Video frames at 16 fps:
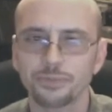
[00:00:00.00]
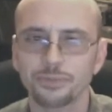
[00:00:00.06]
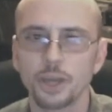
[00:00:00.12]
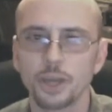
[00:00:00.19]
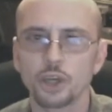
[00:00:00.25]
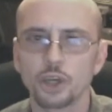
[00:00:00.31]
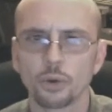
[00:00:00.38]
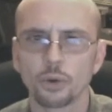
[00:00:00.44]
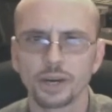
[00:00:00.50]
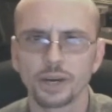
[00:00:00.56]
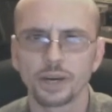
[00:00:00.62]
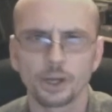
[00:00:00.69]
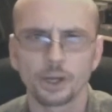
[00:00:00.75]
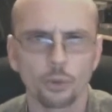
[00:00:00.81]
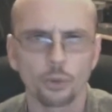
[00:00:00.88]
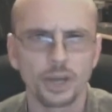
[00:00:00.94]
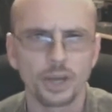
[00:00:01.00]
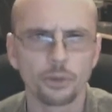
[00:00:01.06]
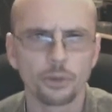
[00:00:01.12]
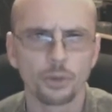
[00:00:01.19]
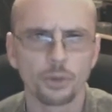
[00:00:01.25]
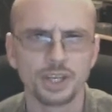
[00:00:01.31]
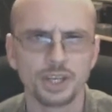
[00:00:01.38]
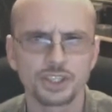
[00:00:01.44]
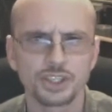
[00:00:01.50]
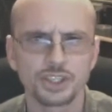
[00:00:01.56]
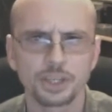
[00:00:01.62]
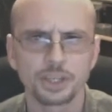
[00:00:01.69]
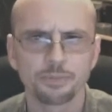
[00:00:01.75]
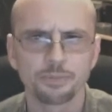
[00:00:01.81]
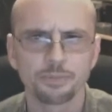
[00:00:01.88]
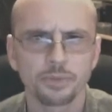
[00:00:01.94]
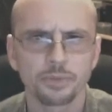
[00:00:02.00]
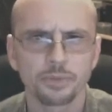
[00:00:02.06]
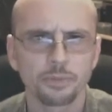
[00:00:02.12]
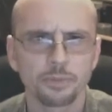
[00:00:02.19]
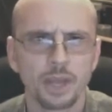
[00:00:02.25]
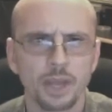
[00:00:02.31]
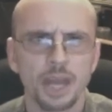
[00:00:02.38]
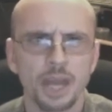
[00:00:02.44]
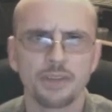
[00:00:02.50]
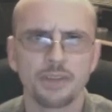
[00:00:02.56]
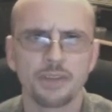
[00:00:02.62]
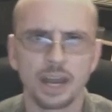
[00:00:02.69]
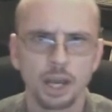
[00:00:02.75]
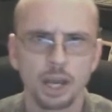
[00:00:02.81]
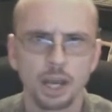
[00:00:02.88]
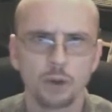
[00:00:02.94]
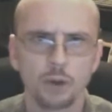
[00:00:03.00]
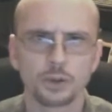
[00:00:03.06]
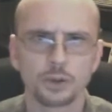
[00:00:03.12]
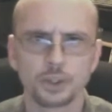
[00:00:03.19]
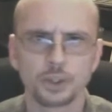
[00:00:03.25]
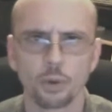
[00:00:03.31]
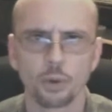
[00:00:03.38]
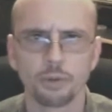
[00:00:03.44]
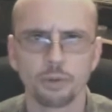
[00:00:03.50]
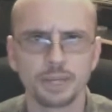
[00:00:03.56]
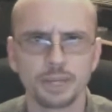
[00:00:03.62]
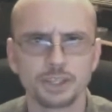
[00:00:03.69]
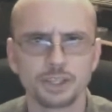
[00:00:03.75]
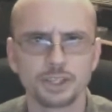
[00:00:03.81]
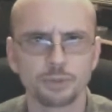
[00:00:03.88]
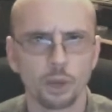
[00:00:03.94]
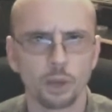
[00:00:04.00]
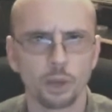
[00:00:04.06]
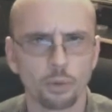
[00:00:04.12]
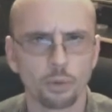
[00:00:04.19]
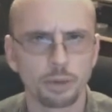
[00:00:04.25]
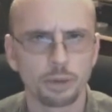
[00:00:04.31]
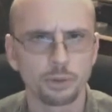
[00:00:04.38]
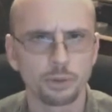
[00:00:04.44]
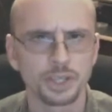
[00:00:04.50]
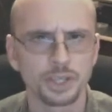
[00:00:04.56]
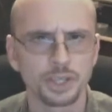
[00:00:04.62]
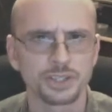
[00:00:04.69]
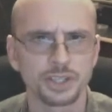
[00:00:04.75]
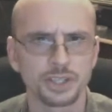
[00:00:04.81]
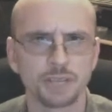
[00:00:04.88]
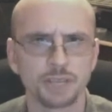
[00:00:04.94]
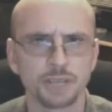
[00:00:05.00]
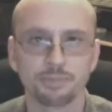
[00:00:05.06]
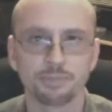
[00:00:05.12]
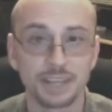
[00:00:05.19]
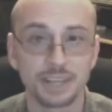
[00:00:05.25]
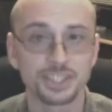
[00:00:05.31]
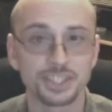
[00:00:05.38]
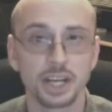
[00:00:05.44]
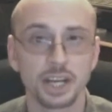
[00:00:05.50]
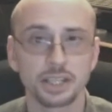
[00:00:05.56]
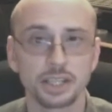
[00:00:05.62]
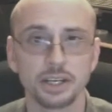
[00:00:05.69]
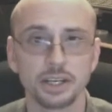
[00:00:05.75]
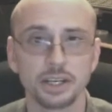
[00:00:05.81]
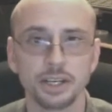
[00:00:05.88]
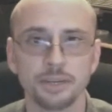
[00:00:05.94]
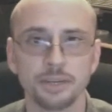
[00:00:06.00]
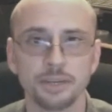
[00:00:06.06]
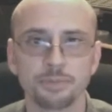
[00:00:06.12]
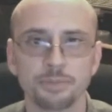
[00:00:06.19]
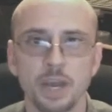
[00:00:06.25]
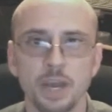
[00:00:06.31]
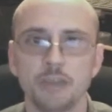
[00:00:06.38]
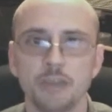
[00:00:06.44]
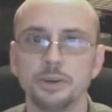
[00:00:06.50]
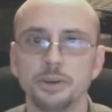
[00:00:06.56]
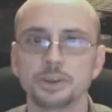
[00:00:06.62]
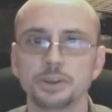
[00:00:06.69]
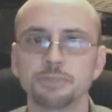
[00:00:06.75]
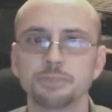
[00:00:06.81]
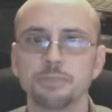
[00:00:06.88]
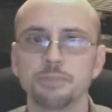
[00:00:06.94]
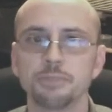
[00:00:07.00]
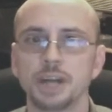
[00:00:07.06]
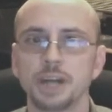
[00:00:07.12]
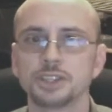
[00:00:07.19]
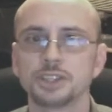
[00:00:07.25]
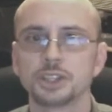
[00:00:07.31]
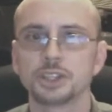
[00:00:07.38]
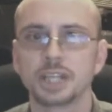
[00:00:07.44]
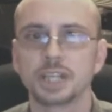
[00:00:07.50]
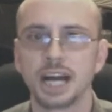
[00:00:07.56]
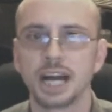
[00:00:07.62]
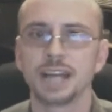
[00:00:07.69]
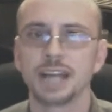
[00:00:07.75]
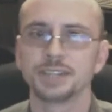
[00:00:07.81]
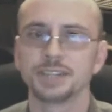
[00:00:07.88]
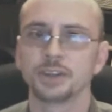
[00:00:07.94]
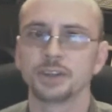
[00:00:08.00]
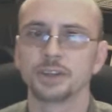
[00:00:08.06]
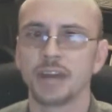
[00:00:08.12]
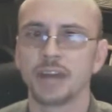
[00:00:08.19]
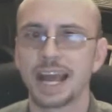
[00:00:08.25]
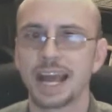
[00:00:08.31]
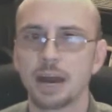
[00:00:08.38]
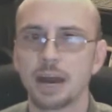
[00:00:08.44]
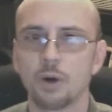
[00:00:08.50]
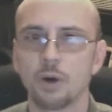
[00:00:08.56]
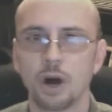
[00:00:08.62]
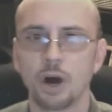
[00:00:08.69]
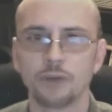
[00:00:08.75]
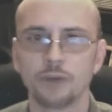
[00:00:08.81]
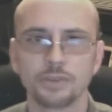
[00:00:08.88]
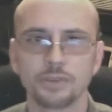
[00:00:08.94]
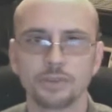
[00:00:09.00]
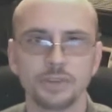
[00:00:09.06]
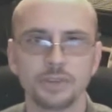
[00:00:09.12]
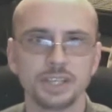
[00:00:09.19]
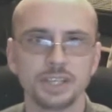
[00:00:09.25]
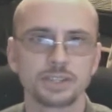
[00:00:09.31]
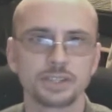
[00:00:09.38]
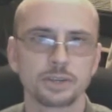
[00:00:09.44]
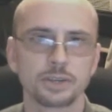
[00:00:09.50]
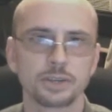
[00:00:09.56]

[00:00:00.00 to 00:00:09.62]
you are at a greater risk. That lower score means lower bone density. That's not good. There is much guidance on how often these